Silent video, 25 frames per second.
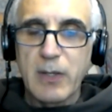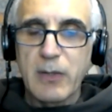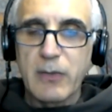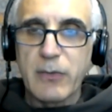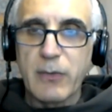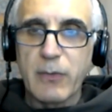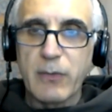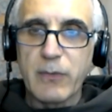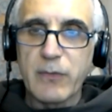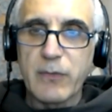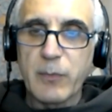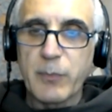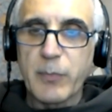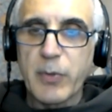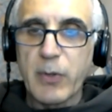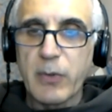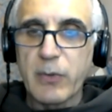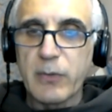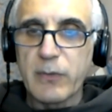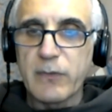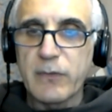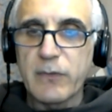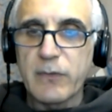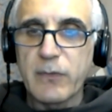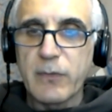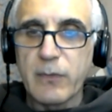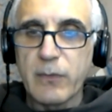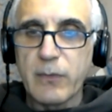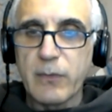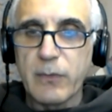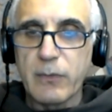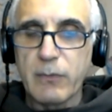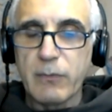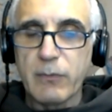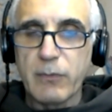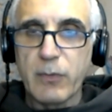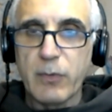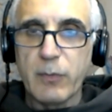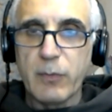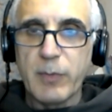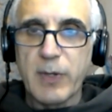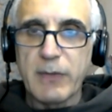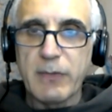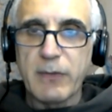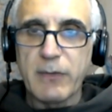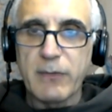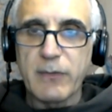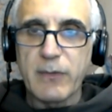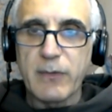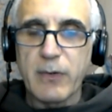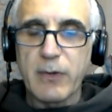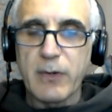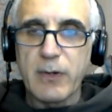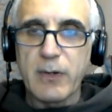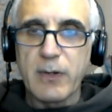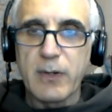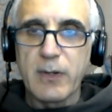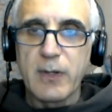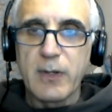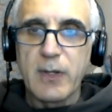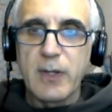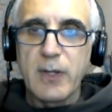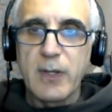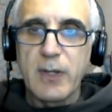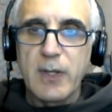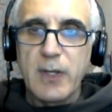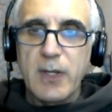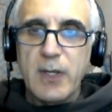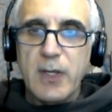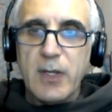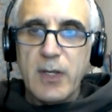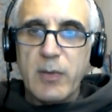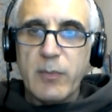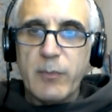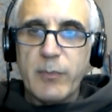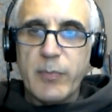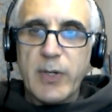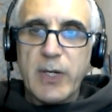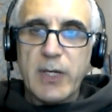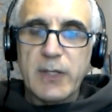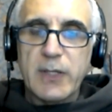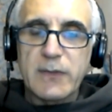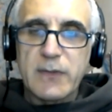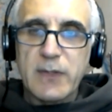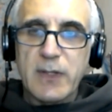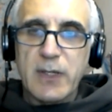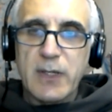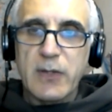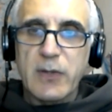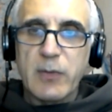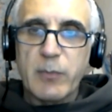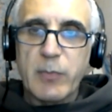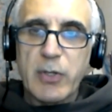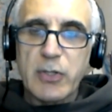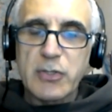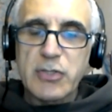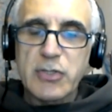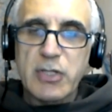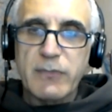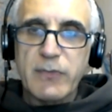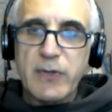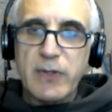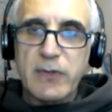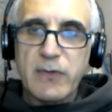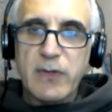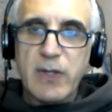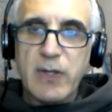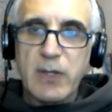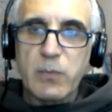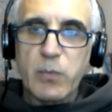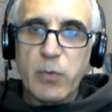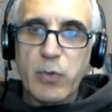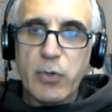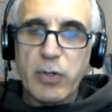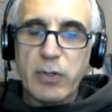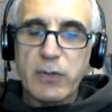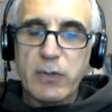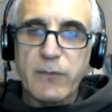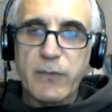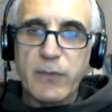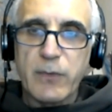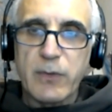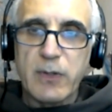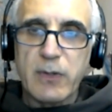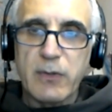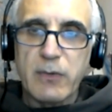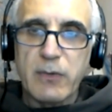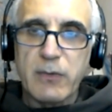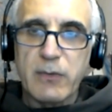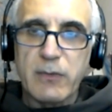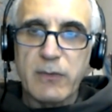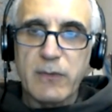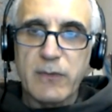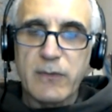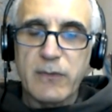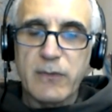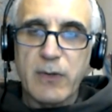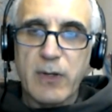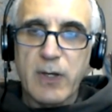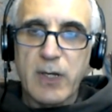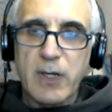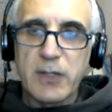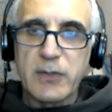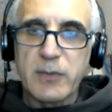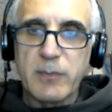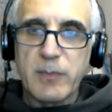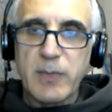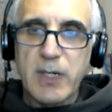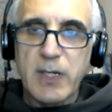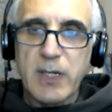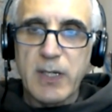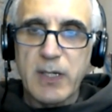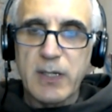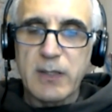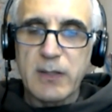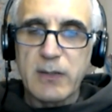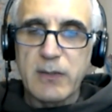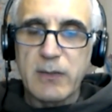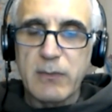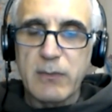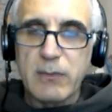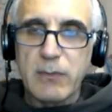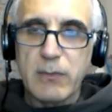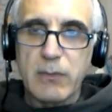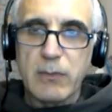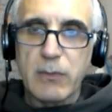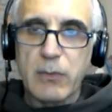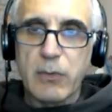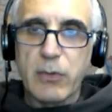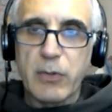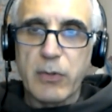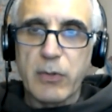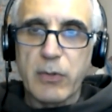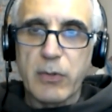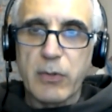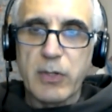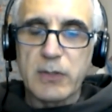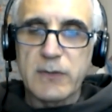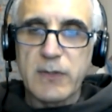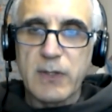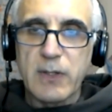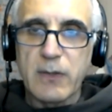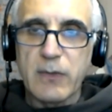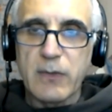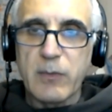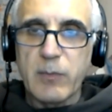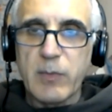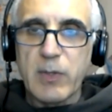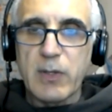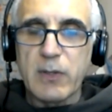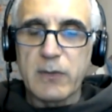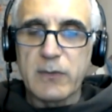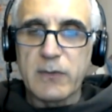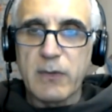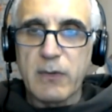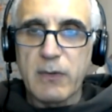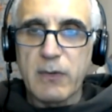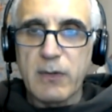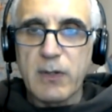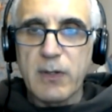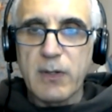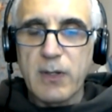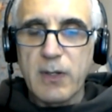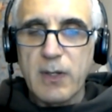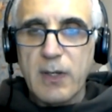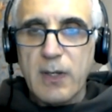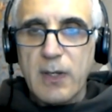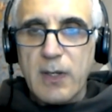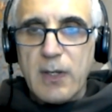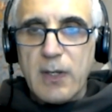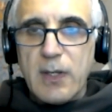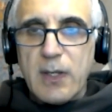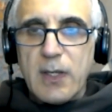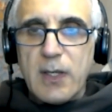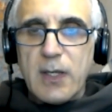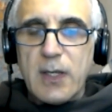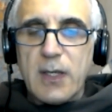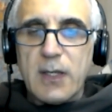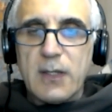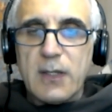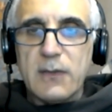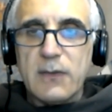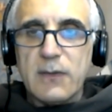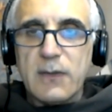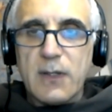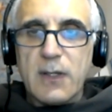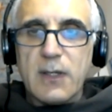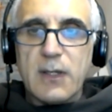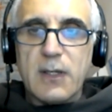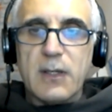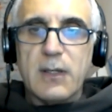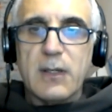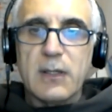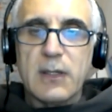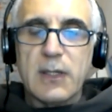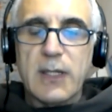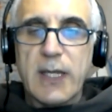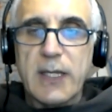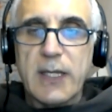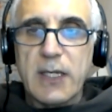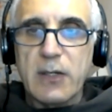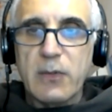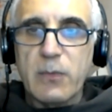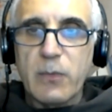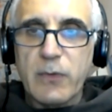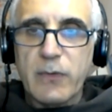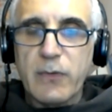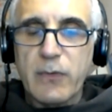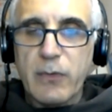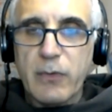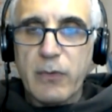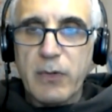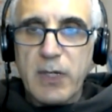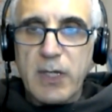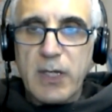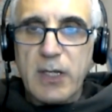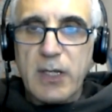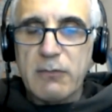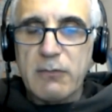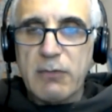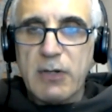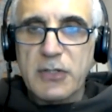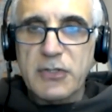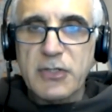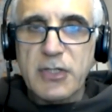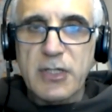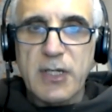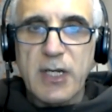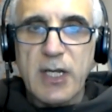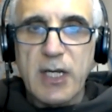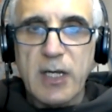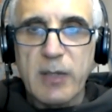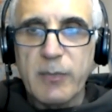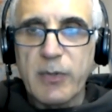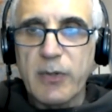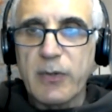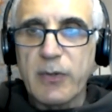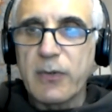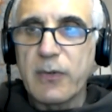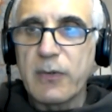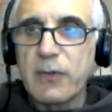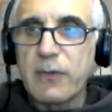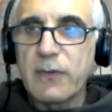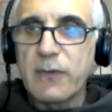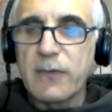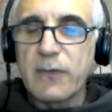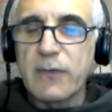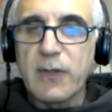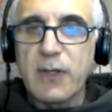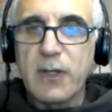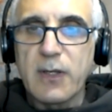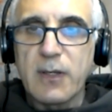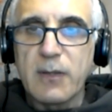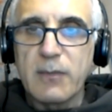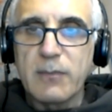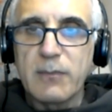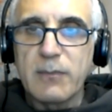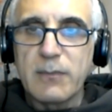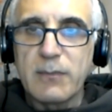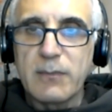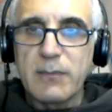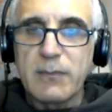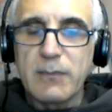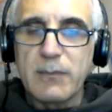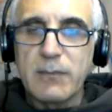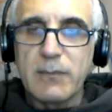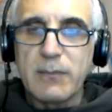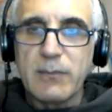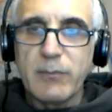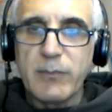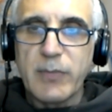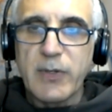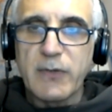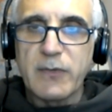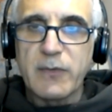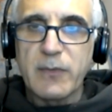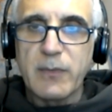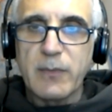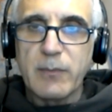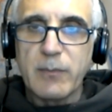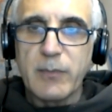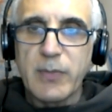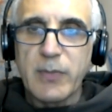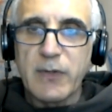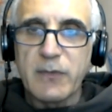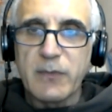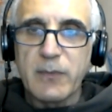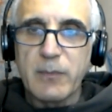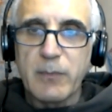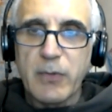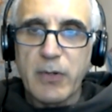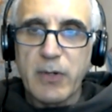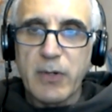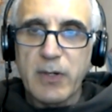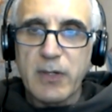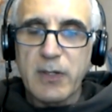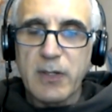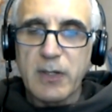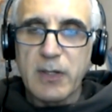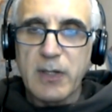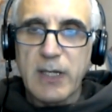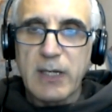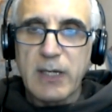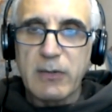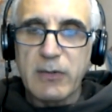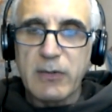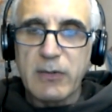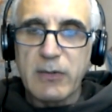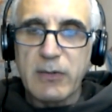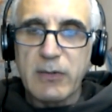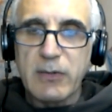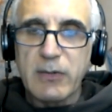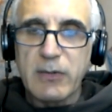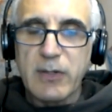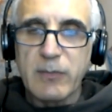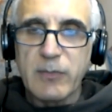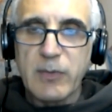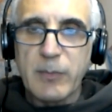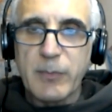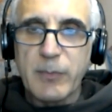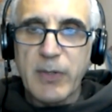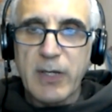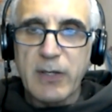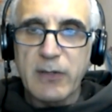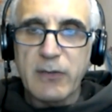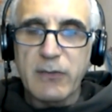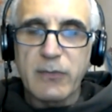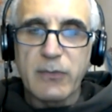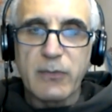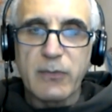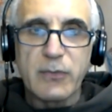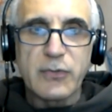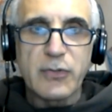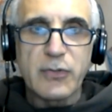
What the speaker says: those opposed to the rule by the Tsar. But the Bolsheviks had worked for years to undermine loyalty in the military. And Lenin was already in Russia now because Bismarck allowed him to pass through